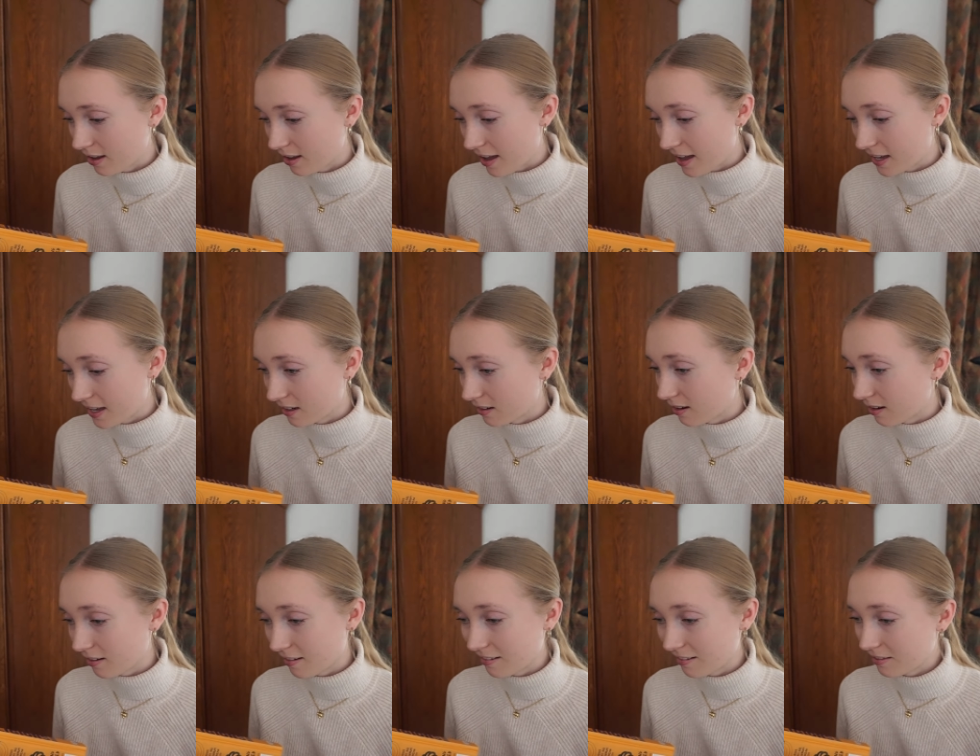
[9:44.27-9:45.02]
and
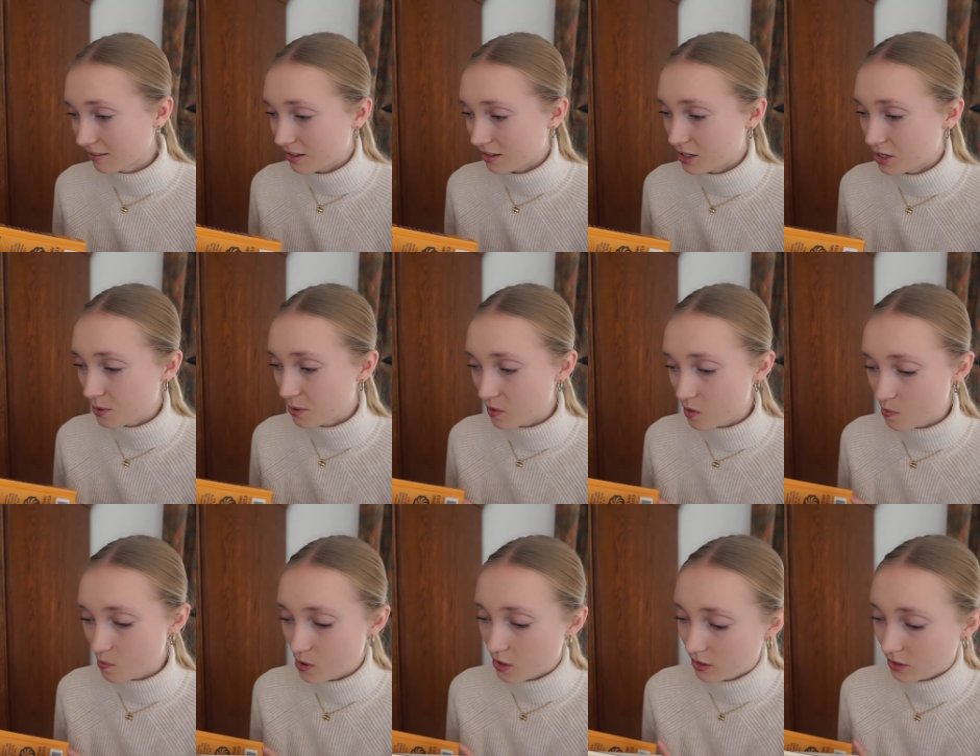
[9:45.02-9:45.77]
the 2
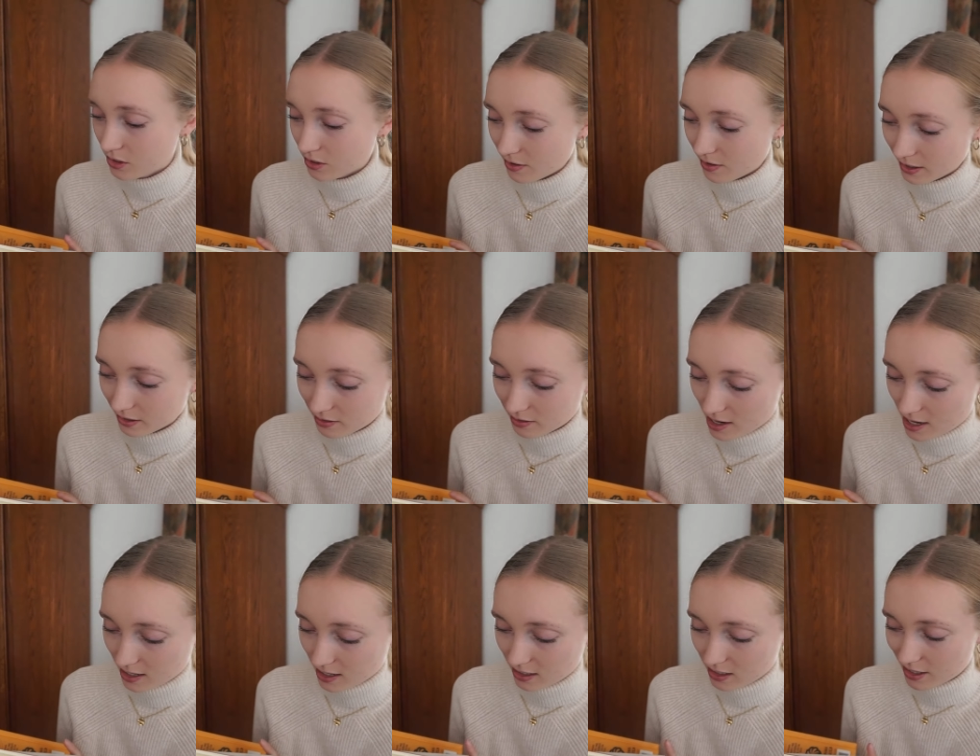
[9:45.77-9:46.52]
other books are in
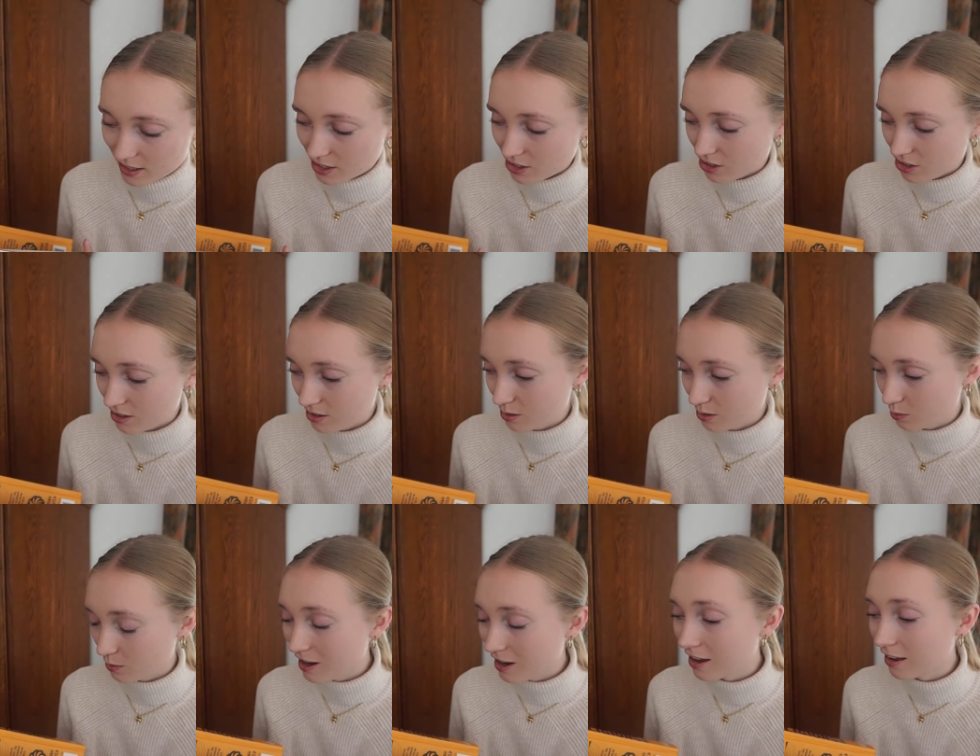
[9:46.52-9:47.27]
great condition
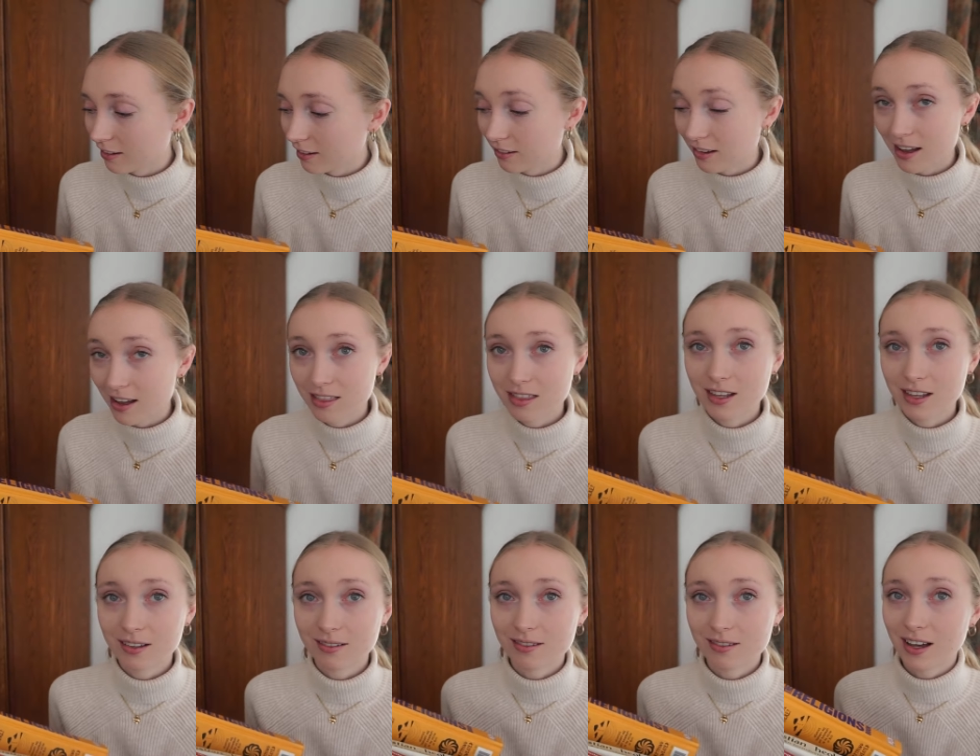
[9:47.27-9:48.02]
as well, I
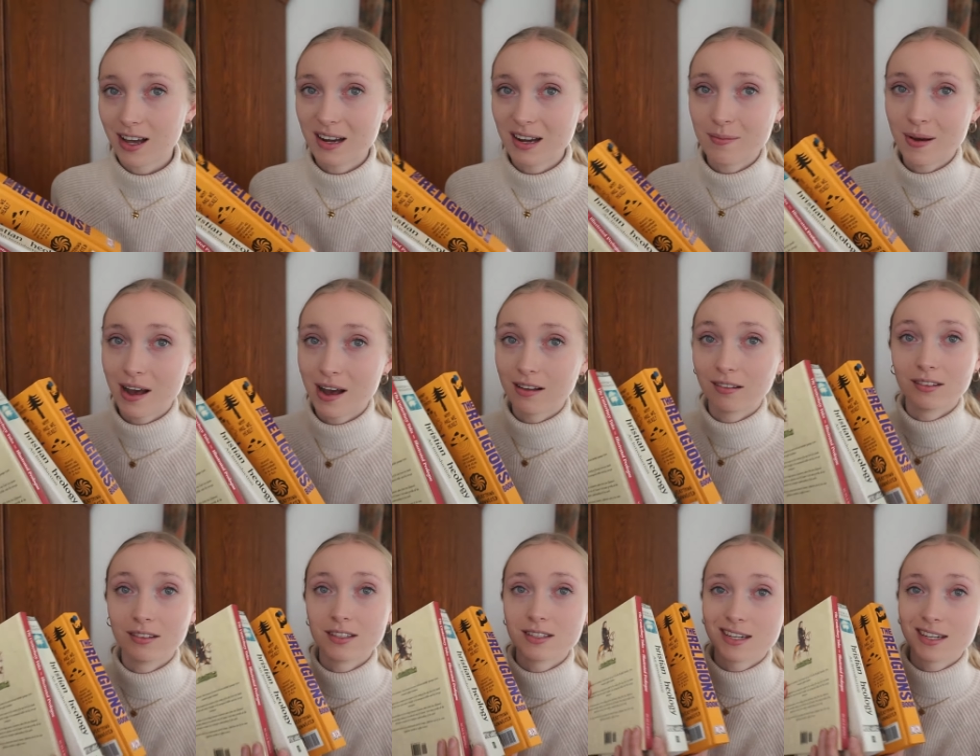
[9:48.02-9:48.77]
think
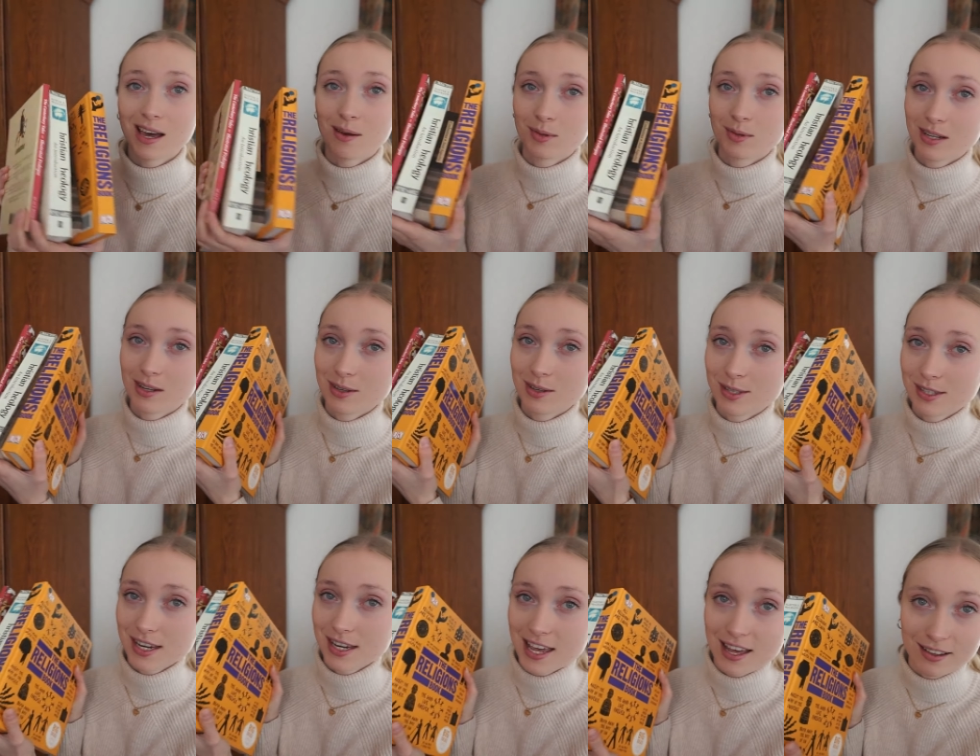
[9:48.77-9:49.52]
£9 is an absolute
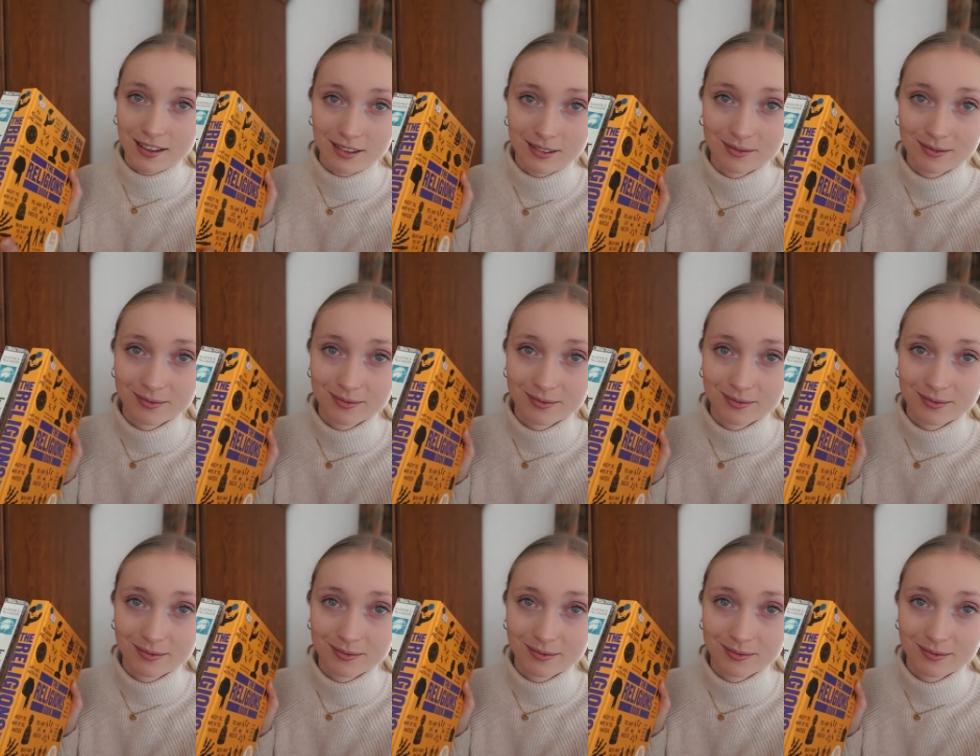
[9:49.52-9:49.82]
steal.